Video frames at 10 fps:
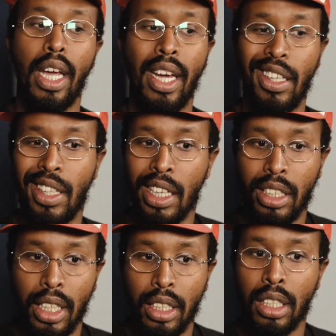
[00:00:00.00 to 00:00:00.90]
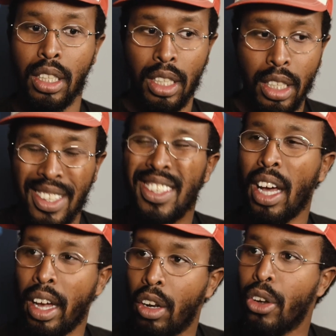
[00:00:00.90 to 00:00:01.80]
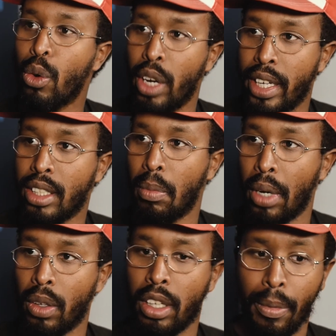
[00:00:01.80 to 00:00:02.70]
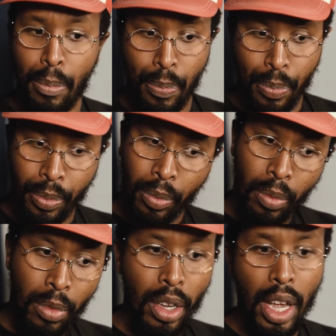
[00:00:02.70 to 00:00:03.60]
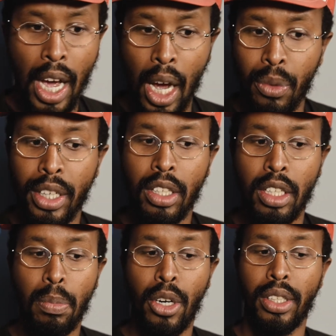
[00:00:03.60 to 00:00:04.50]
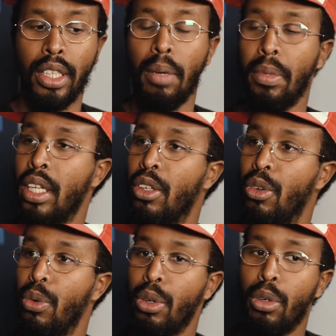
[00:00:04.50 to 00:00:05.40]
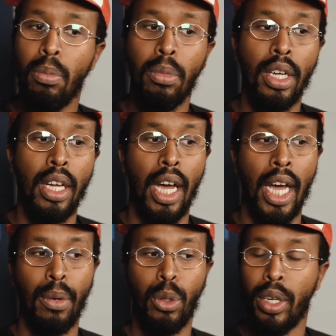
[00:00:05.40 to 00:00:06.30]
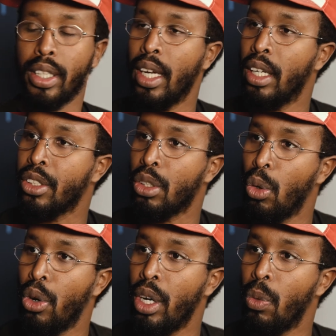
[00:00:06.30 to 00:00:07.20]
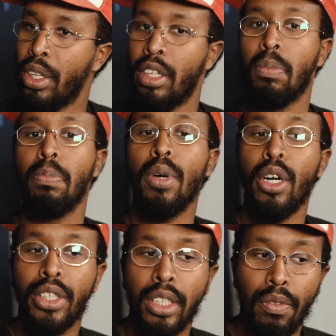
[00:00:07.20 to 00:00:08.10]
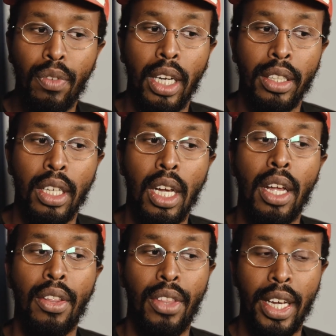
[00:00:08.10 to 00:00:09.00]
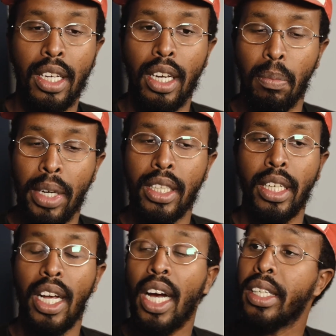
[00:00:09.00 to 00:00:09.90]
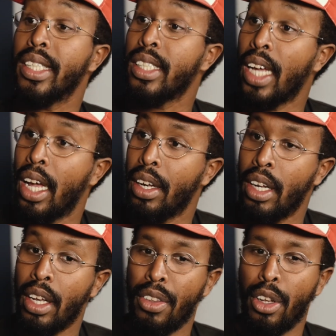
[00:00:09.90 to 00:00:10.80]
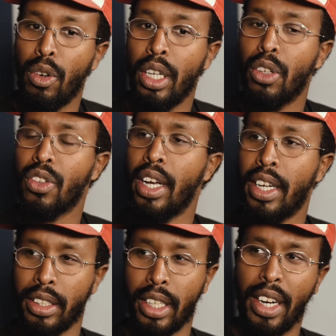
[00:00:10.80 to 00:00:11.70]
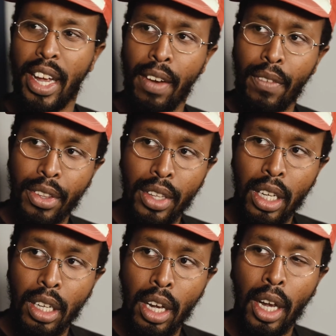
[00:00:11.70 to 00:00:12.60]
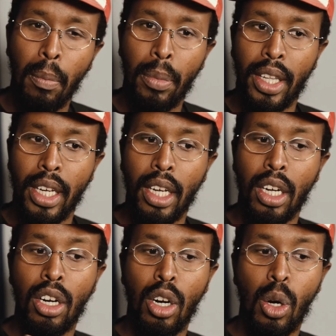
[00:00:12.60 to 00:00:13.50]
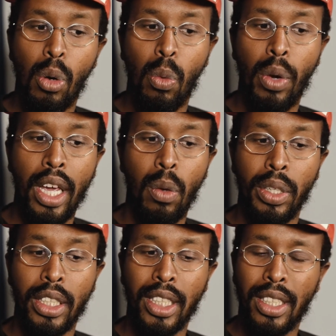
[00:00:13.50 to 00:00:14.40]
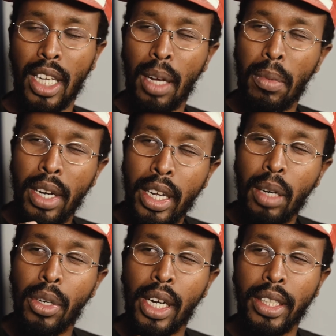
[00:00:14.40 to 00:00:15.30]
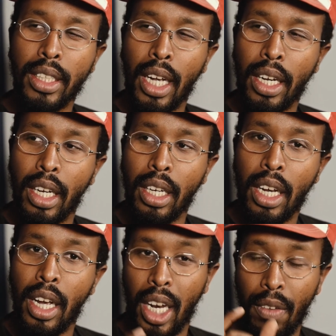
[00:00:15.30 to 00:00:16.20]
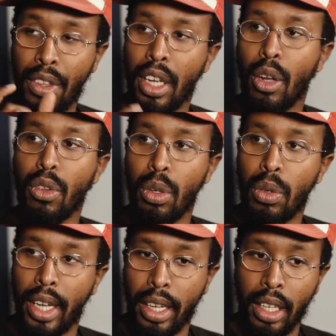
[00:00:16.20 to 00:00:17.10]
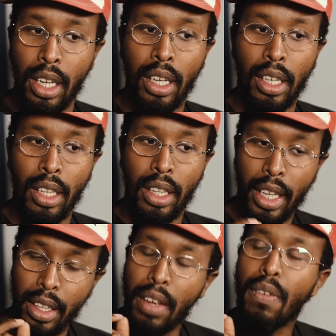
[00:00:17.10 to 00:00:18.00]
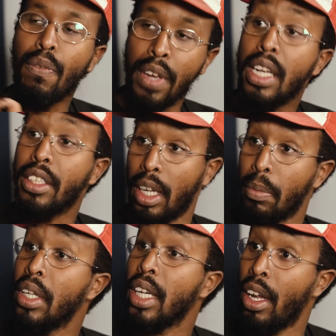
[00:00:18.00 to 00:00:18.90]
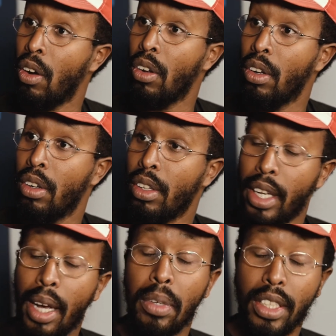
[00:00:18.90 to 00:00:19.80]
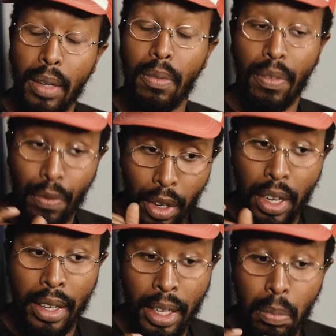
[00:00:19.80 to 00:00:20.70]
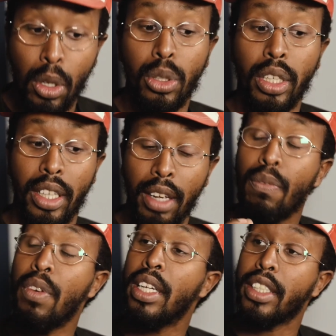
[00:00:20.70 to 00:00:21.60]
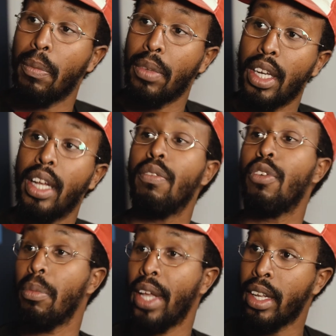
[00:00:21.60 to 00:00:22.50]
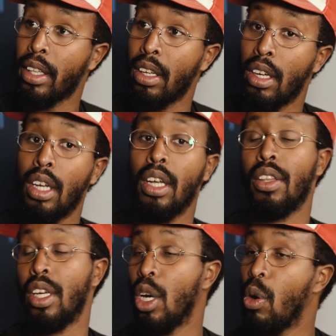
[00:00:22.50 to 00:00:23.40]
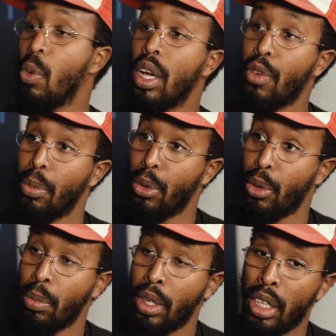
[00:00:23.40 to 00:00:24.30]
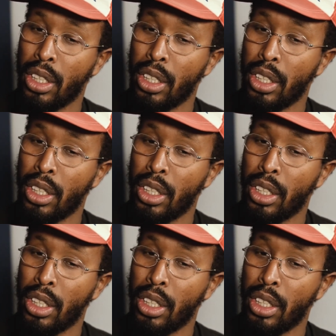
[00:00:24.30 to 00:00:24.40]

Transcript: And in that sense, this dialogue creates about how does this person come into the room? How do I tell a story where this person feels they can basically understand? They don't need to understand everything, but they can go away with some little bit understanding. And if they don't do that, then they feel something at all. Mostly they feel something. And from that, they go away from the room.